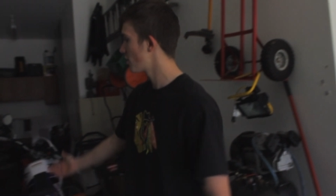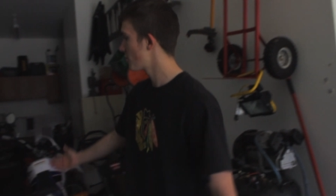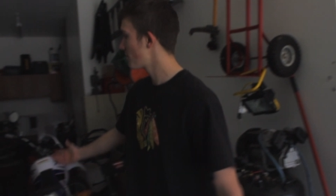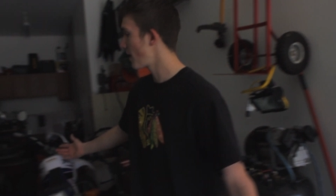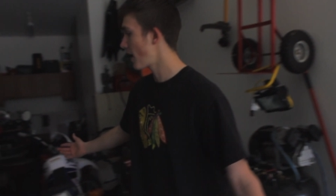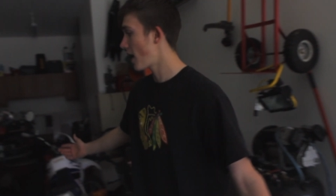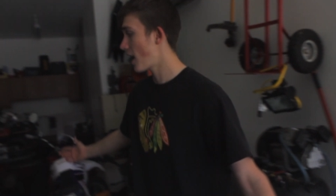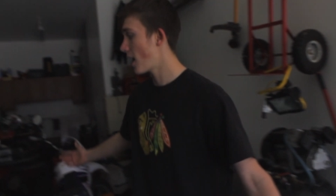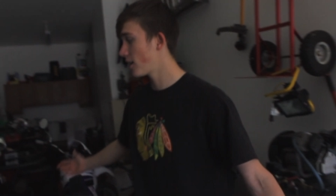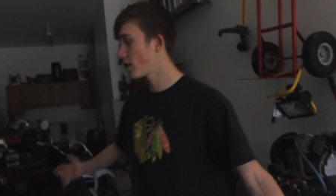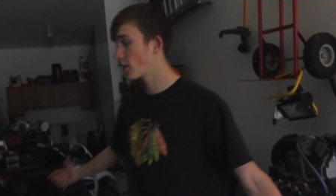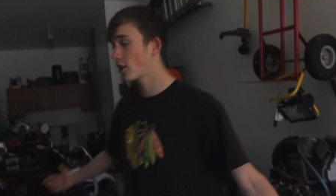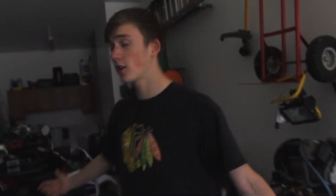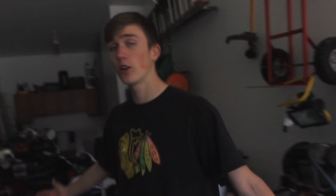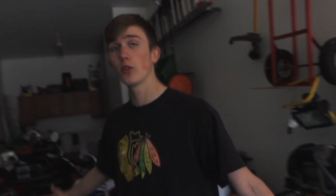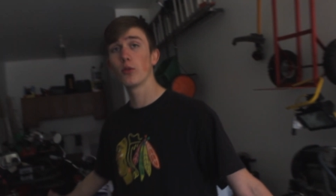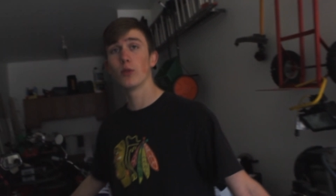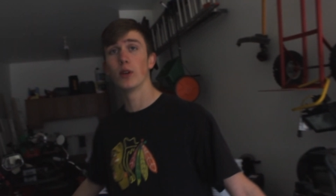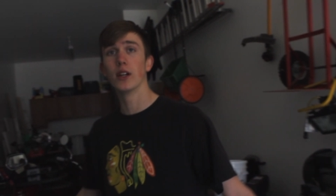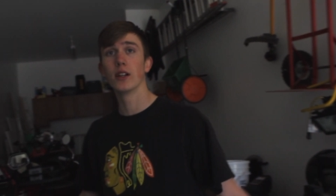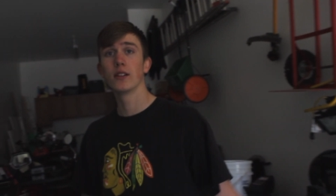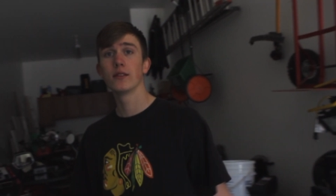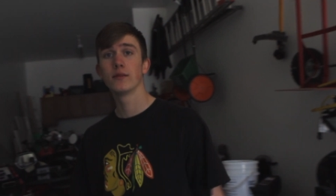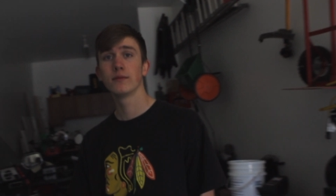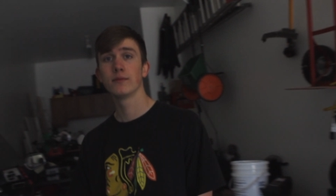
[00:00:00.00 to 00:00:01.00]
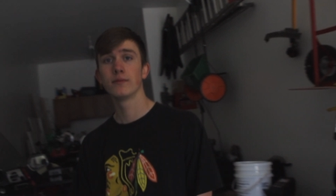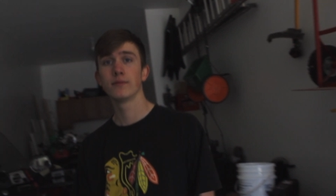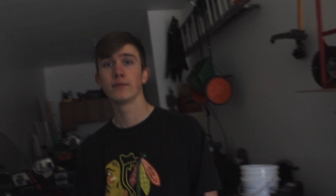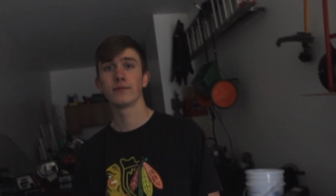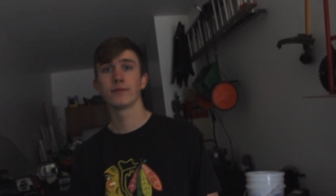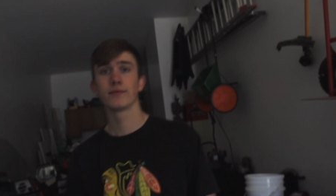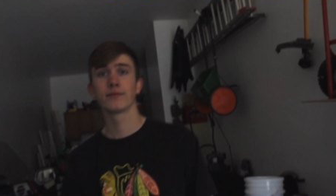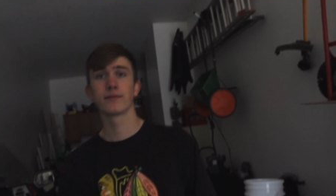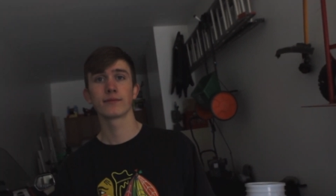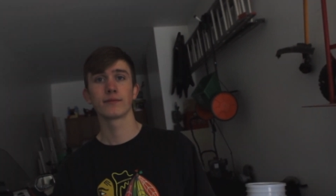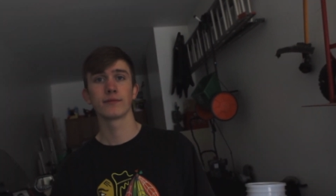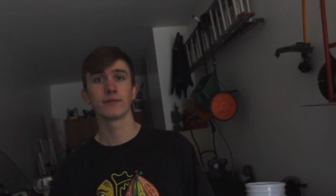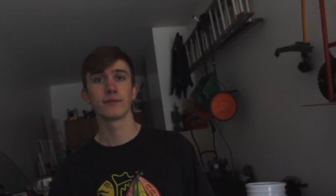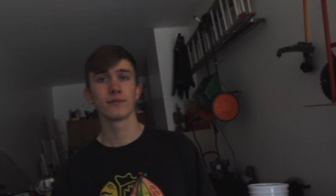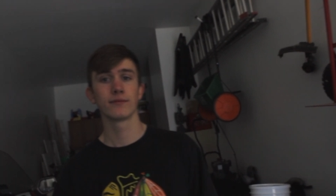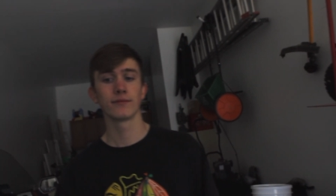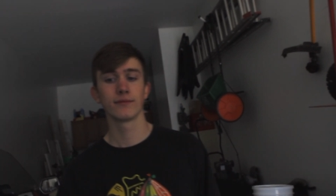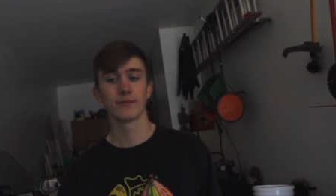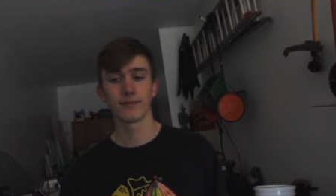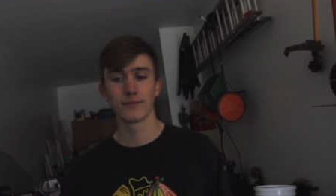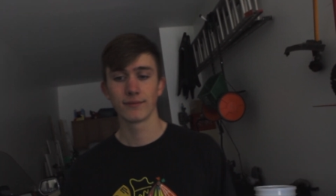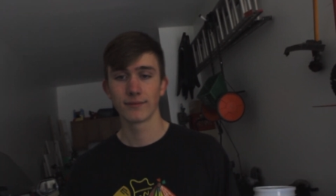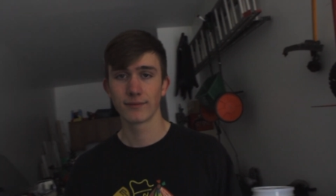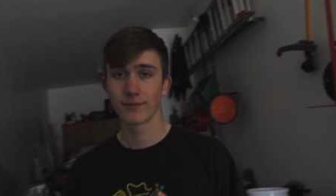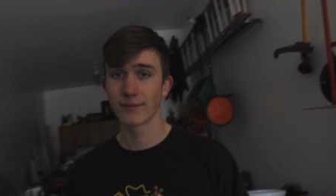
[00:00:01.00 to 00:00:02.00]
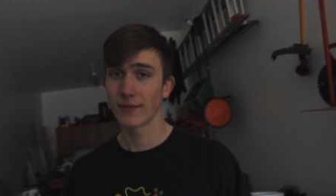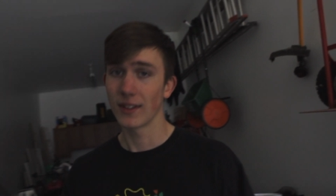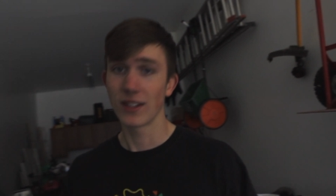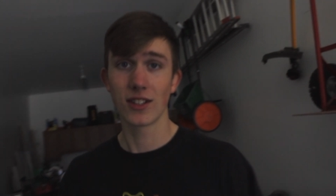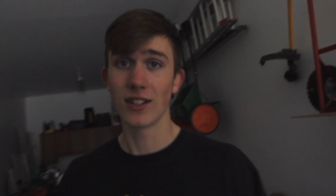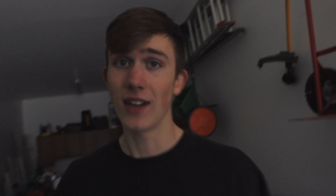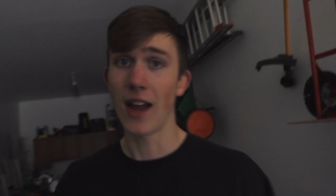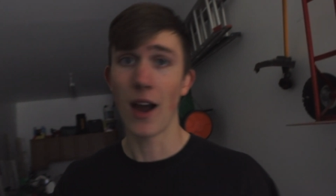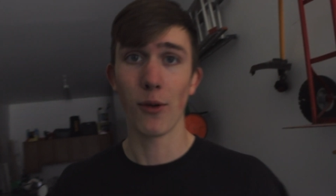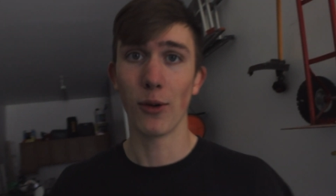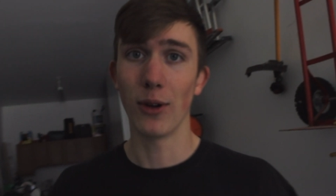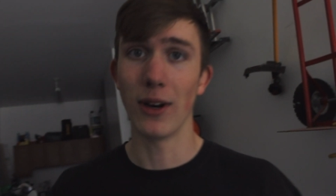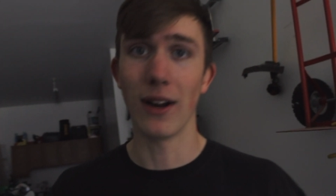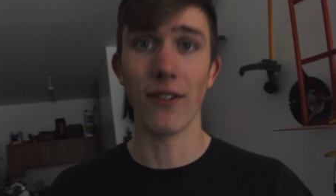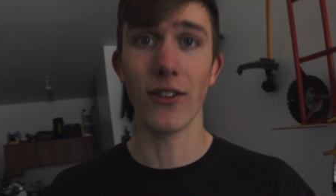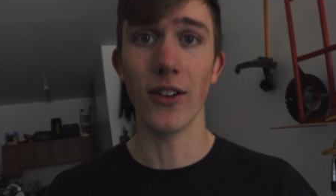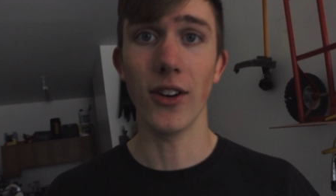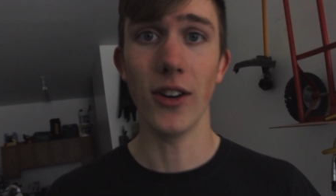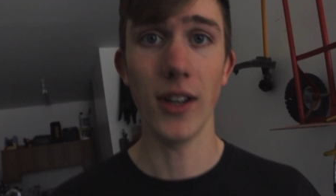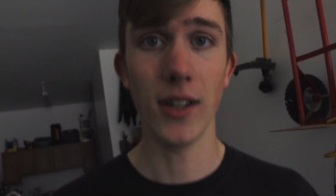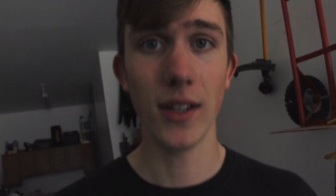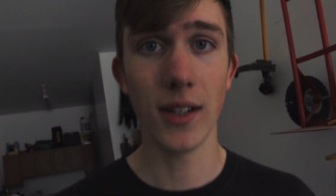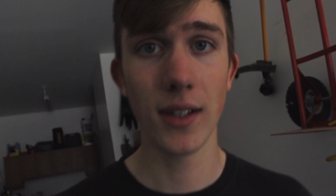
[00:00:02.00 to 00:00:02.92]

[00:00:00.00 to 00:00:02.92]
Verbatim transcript: is my Honda Goldwing. It's not whatever.